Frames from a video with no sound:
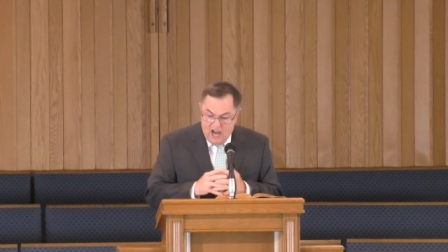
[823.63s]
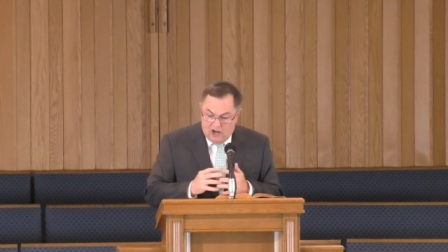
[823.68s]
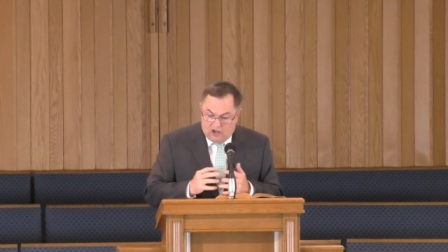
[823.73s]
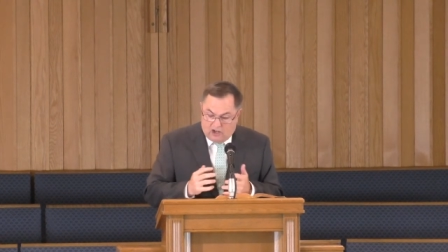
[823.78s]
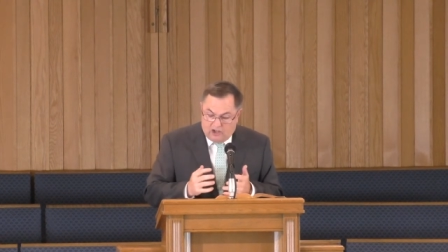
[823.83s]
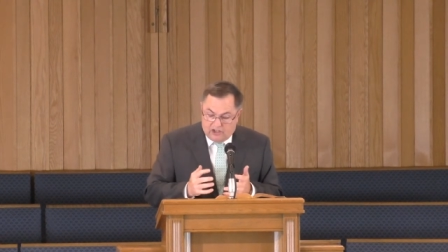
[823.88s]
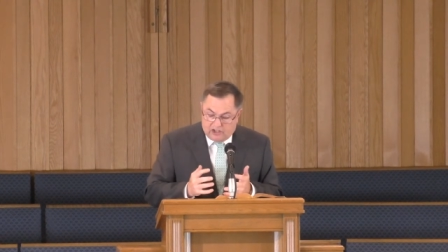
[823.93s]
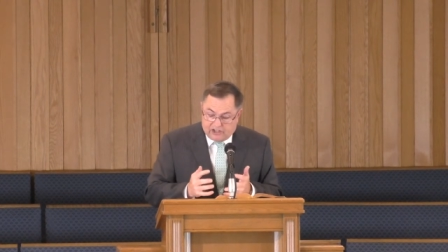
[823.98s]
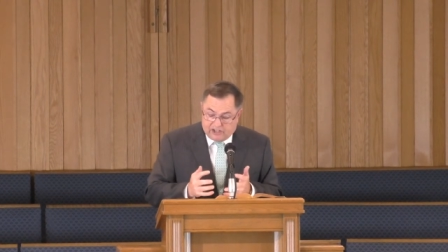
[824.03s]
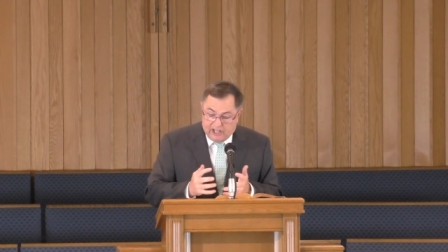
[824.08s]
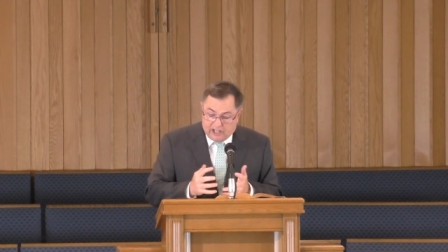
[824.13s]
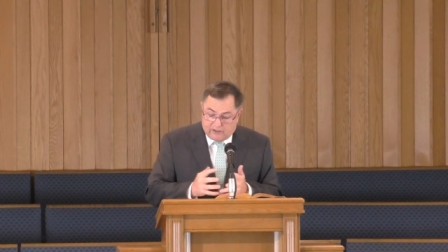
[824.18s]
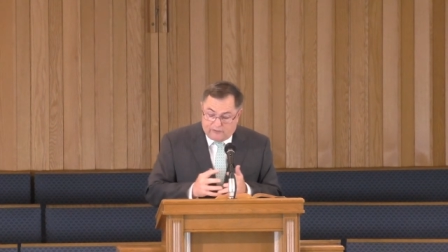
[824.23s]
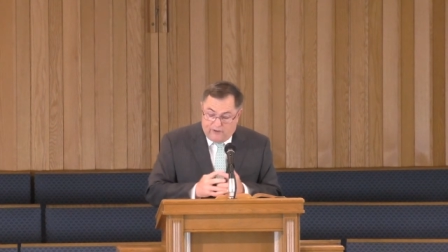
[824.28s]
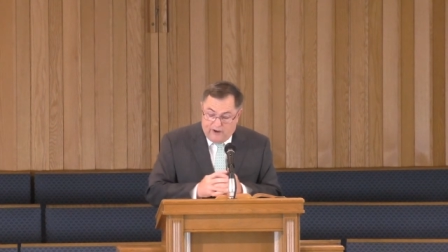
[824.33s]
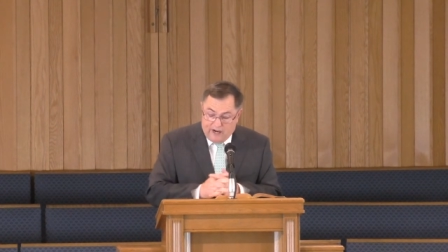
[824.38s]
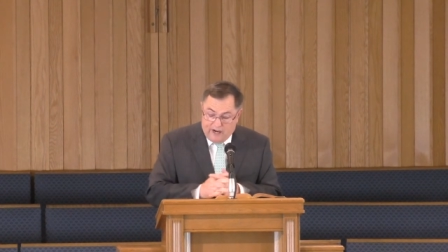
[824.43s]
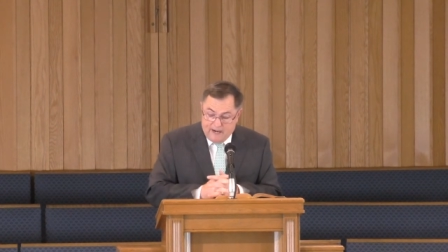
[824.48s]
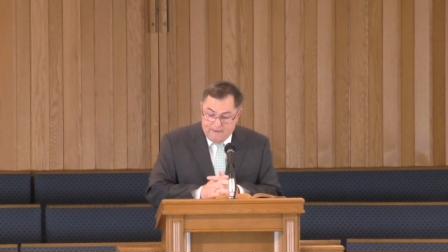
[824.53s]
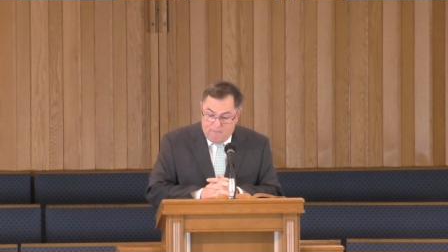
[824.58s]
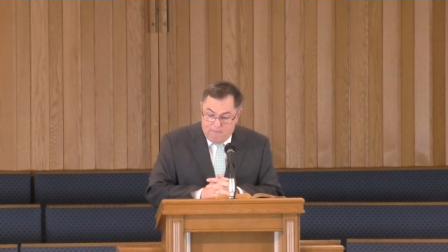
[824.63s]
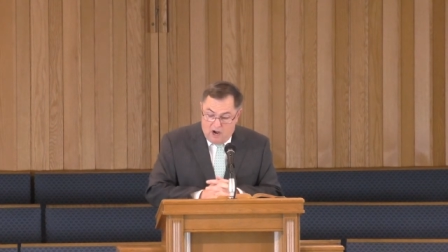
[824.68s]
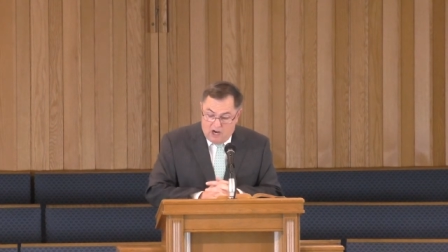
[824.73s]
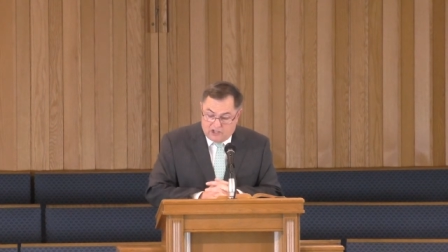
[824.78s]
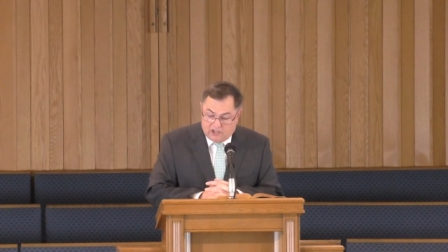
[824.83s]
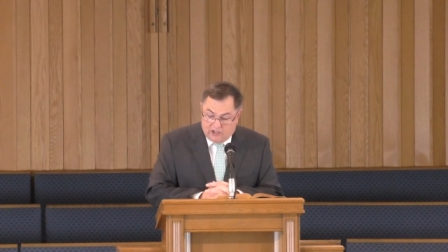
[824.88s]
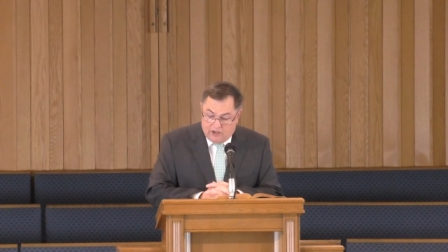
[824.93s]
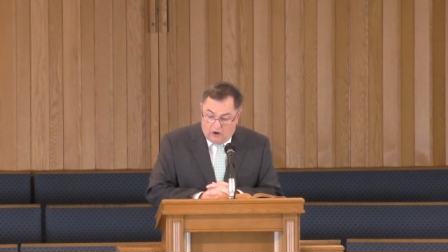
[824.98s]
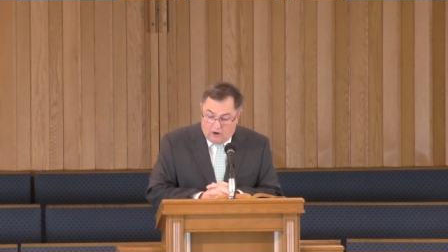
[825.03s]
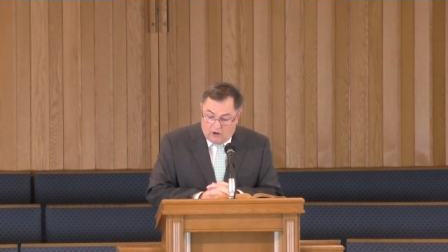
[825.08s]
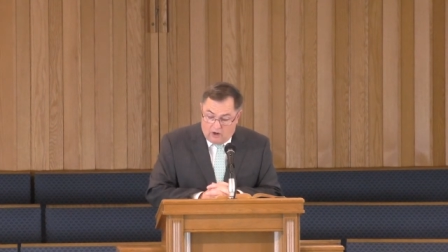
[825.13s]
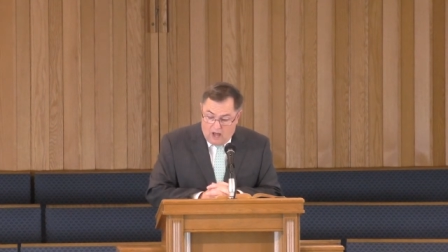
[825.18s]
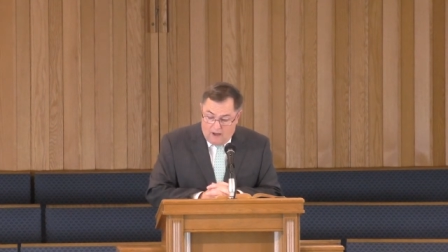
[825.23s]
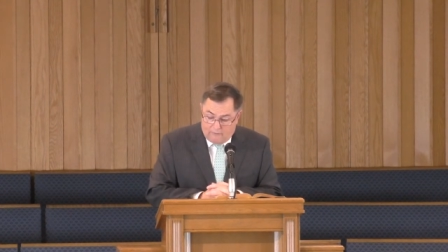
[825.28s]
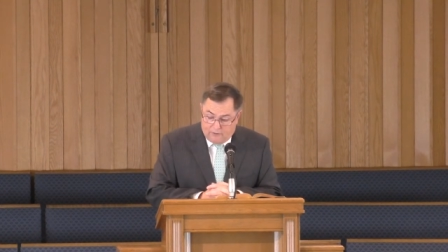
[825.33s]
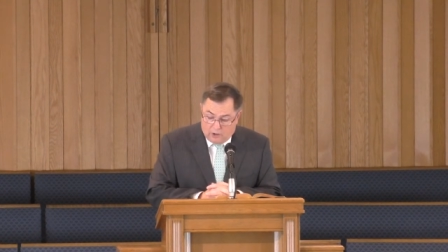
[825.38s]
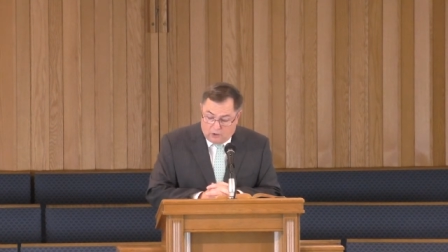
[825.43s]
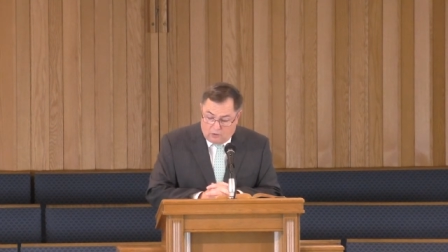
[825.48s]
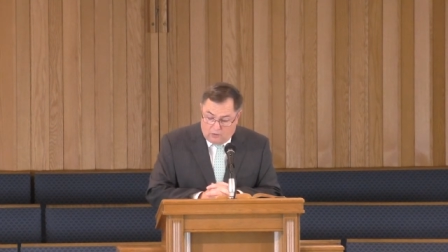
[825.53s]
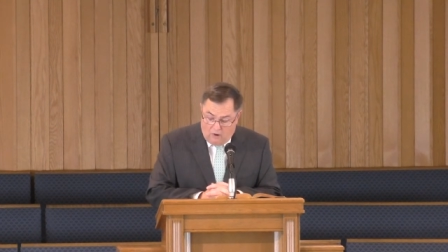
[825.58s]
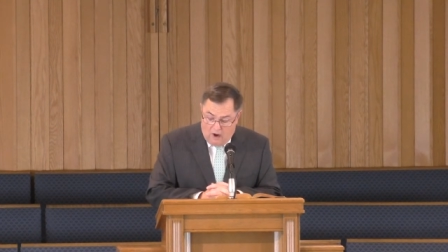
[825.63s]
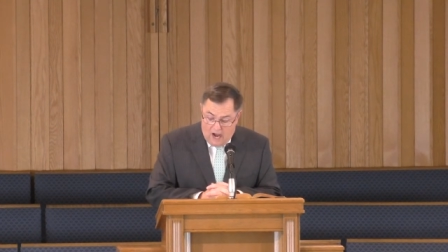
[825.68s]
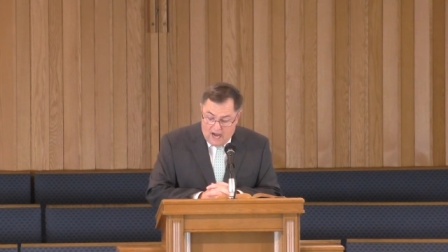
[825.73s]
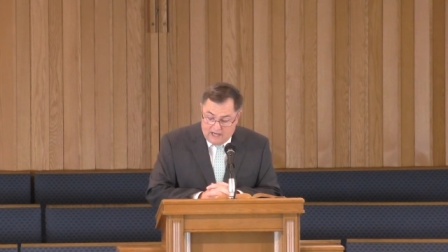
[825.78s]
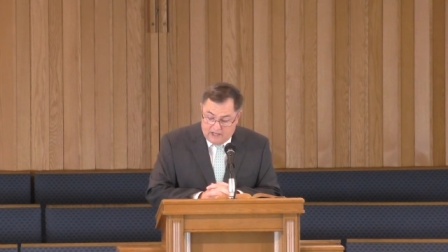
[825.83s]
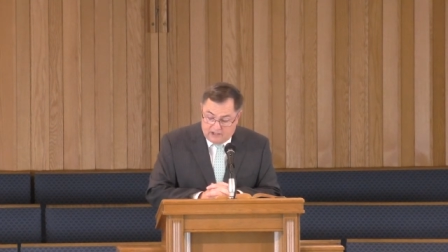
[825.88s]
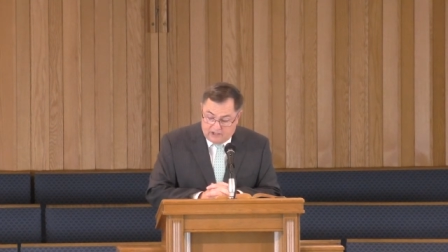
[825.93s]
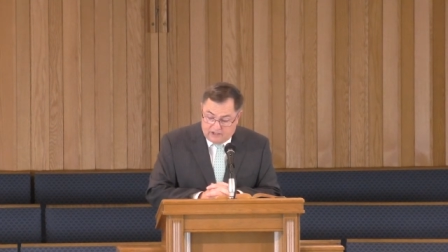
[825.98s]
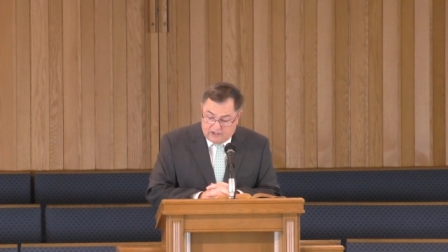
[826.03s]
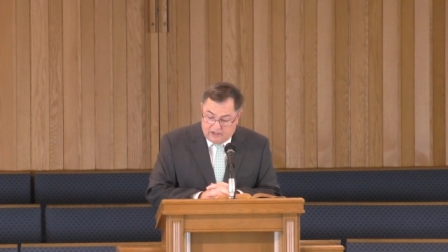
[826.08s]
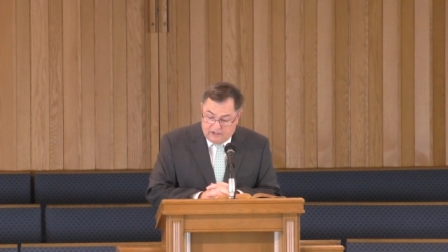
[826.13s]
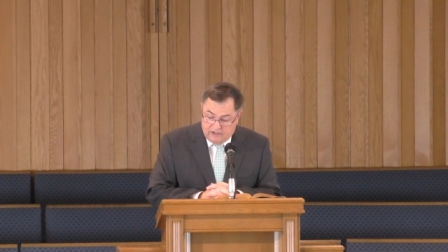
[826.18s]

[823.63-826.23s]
consists very much in our love to Christ